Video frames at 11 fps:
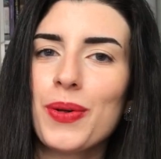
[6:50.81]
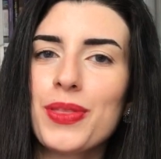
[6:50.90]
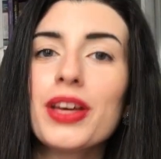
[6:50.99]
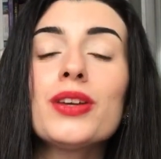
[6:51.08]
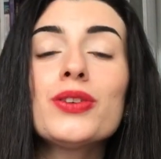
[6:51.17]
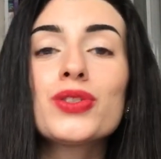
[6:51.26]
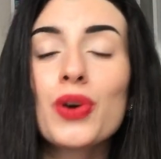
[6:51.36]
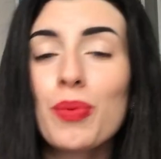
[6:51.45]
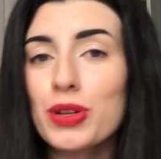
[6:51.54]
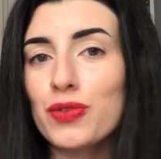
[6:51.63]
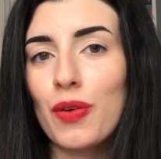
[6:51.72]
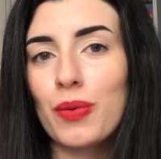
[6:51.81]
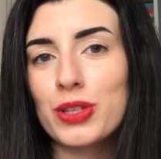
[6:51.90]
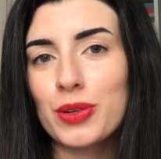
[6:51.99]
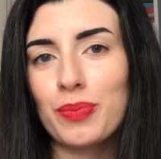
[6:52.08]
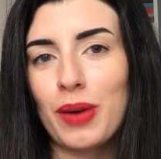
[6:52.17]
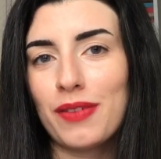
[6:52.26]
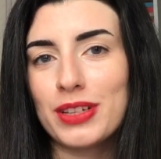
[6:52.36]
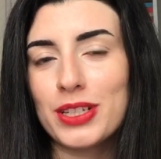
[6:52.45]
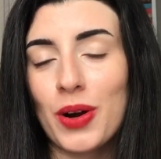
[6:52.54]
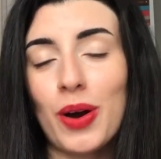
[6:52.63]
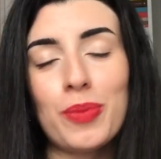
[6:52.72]
Thank you so much for watching my
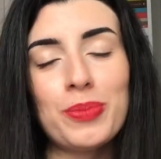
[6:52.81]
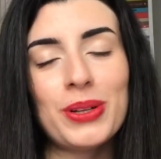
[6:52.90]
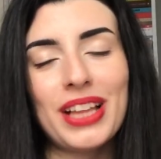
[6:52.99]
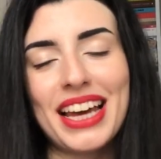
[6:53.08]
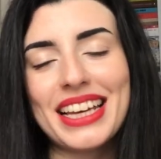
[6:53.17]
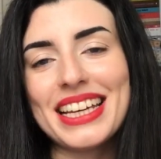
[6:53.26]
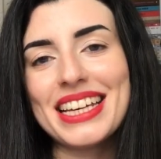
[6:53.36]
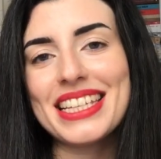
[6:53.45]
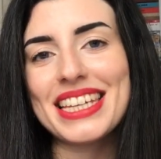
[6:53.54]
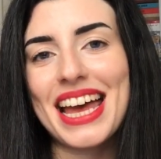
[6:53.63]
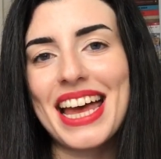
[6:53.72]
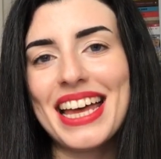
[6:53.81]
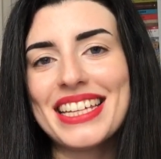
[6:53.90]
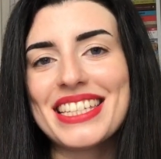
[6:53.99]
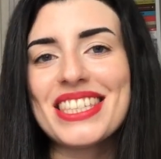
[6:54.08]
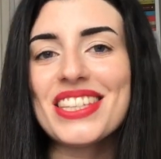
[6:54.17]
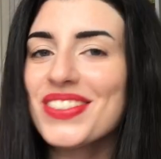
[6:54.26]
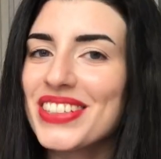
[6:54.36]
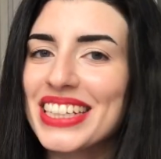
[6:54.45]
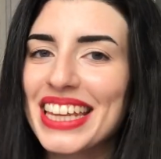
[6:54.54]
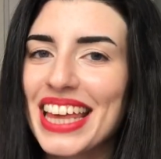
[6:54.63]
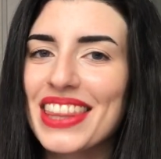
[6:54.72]
video. I hope you like it, and see you in
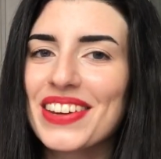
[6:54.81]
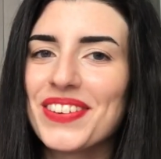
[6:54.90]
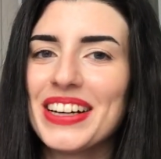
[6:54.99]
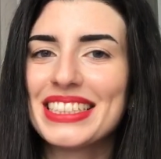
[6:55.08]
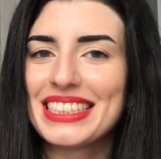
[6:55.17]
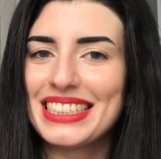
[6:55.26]
another one.